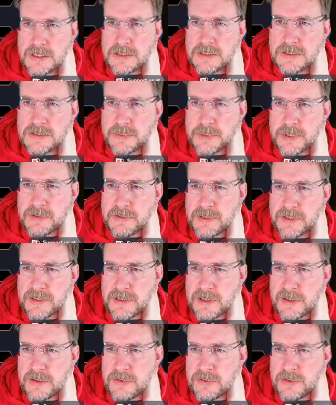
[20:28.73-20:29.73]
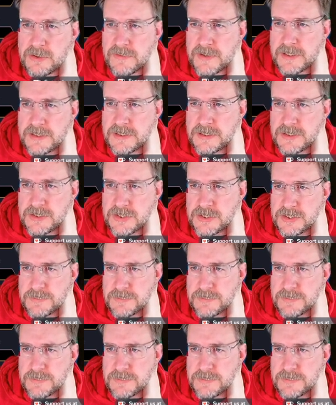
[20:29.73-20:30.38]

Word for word: So we create another new advantage.